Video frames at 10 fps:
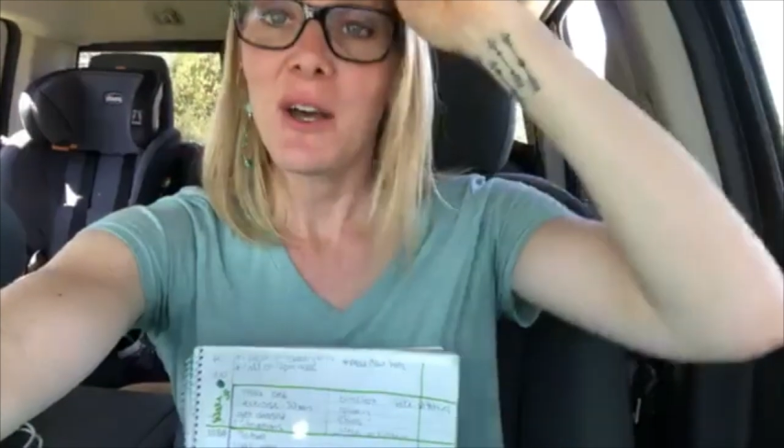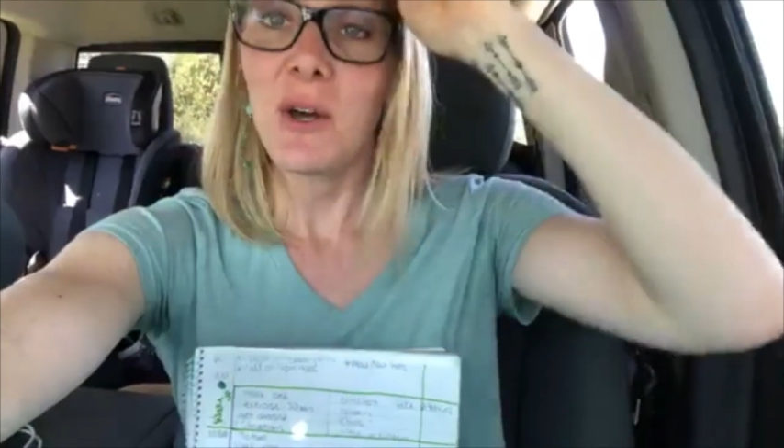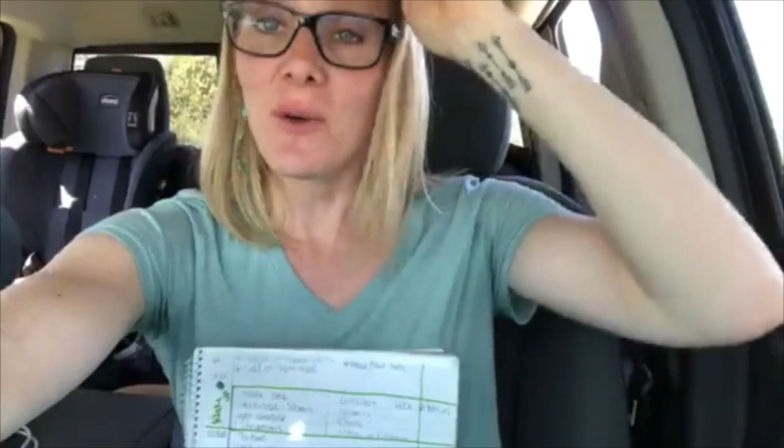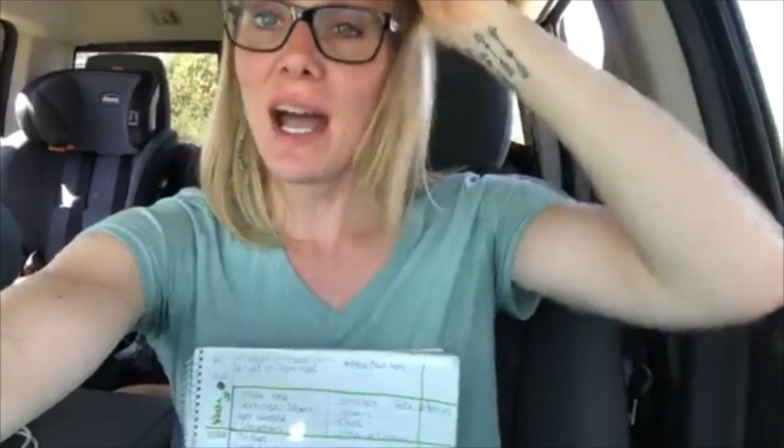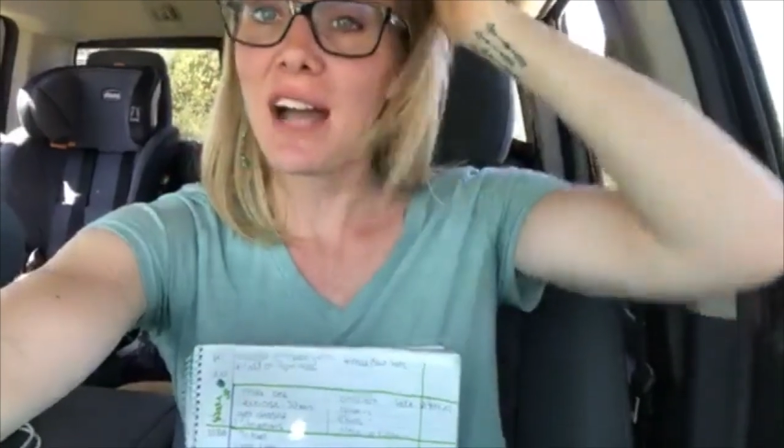
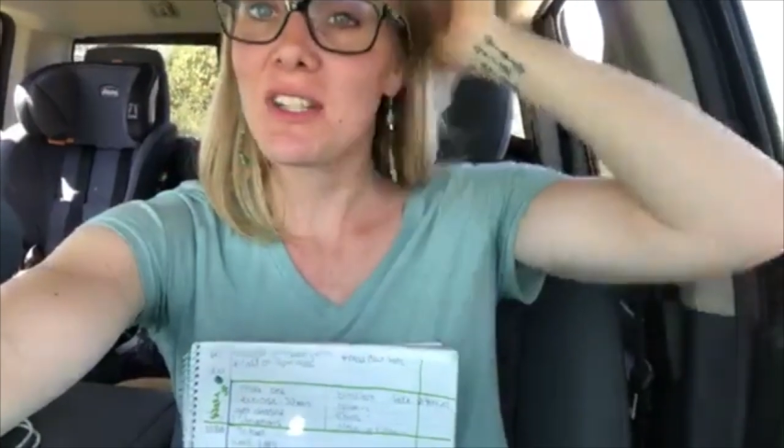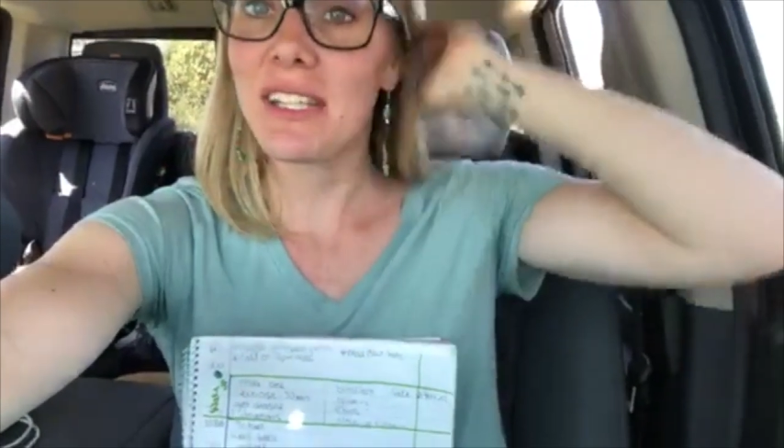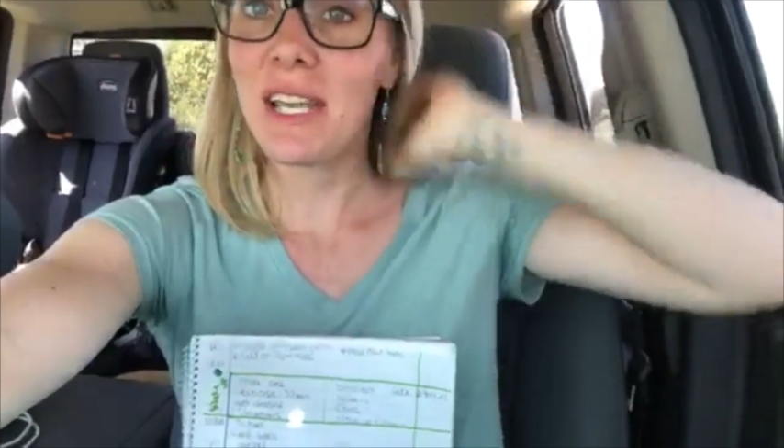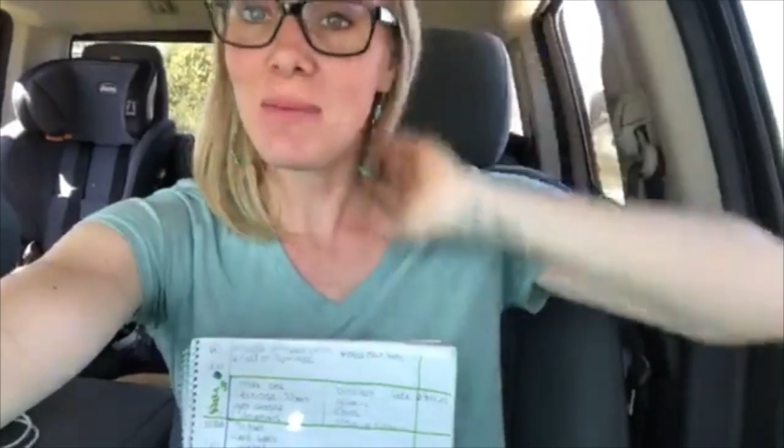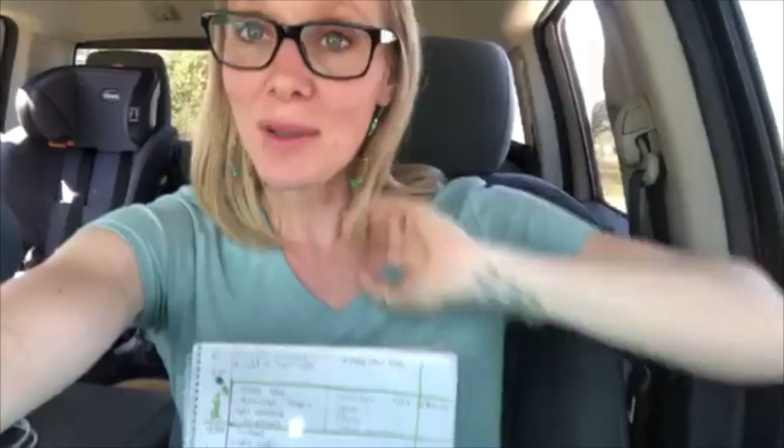who
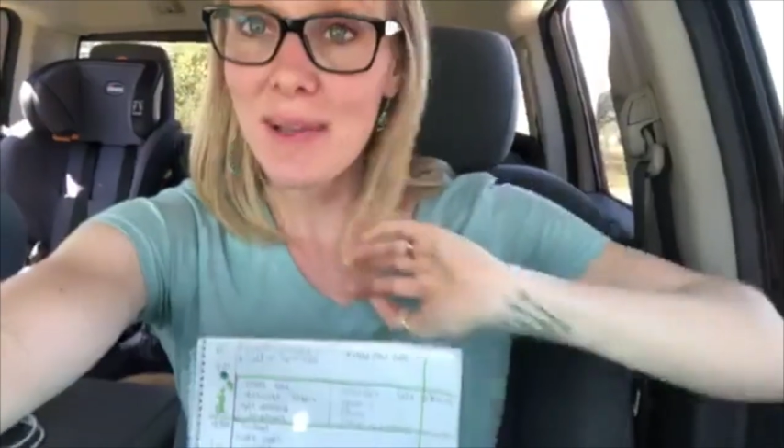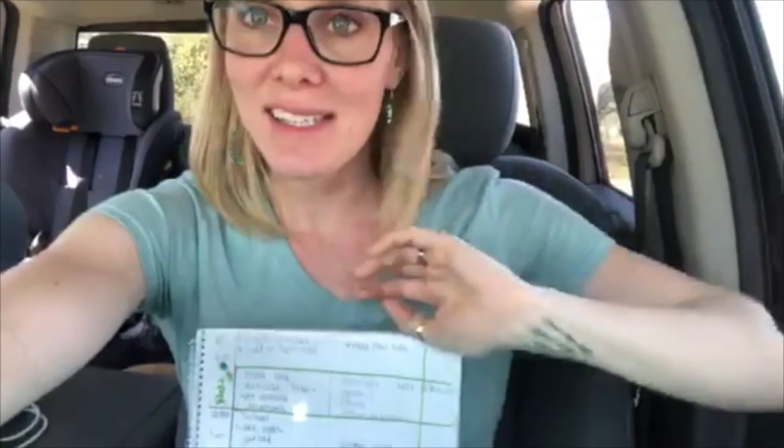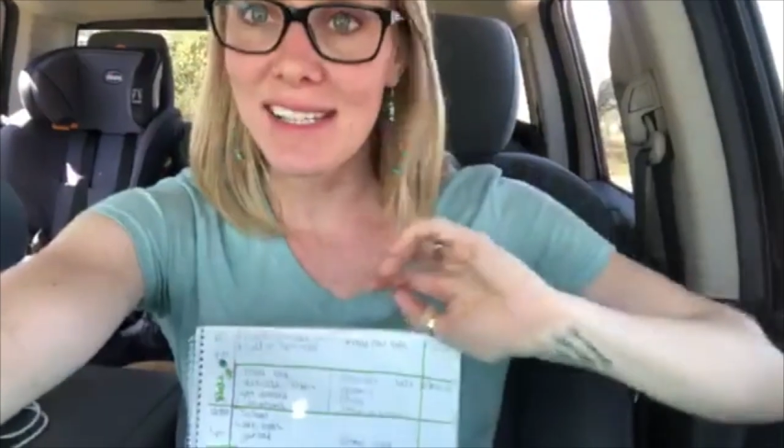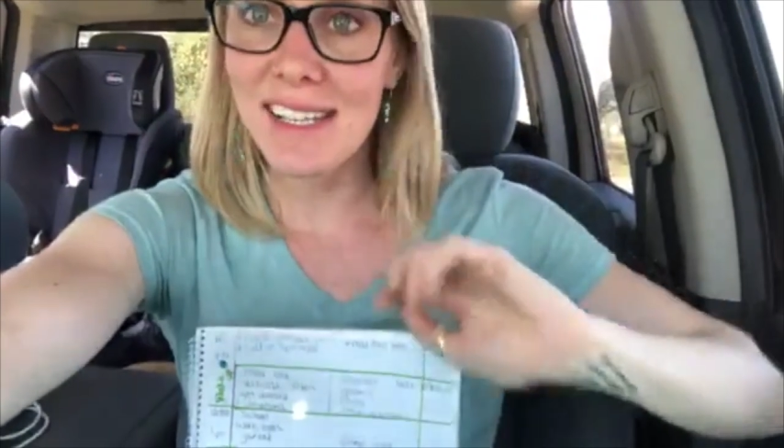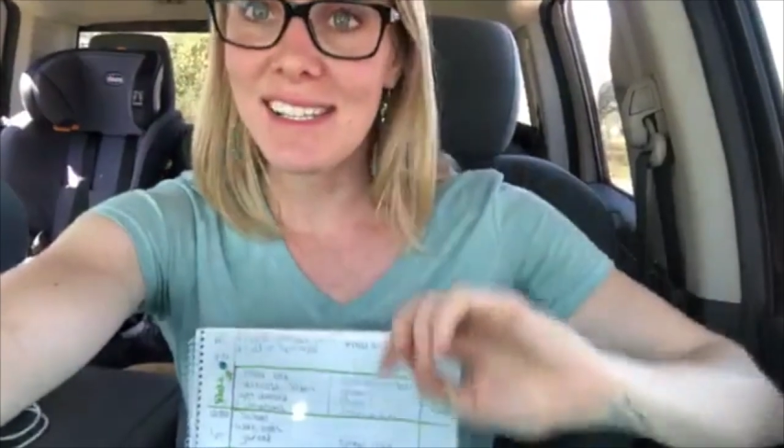actually
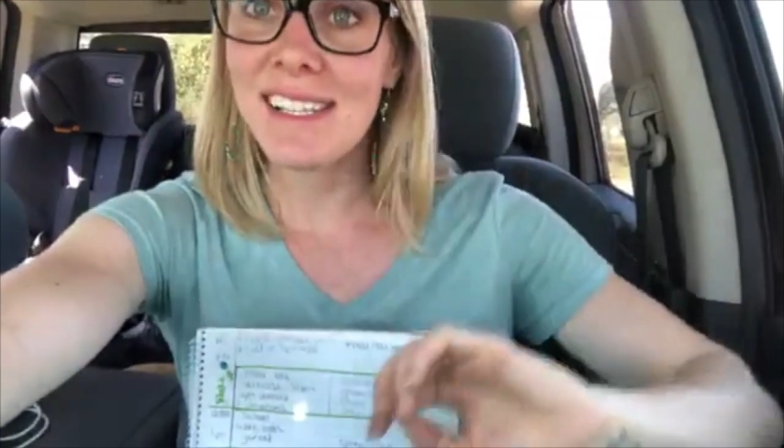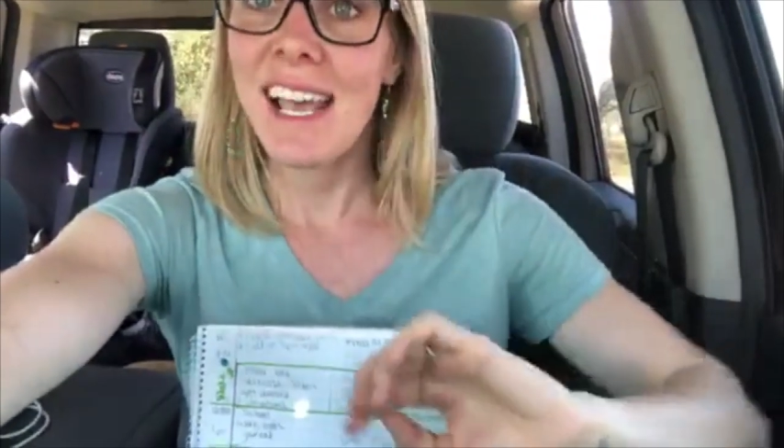implements this,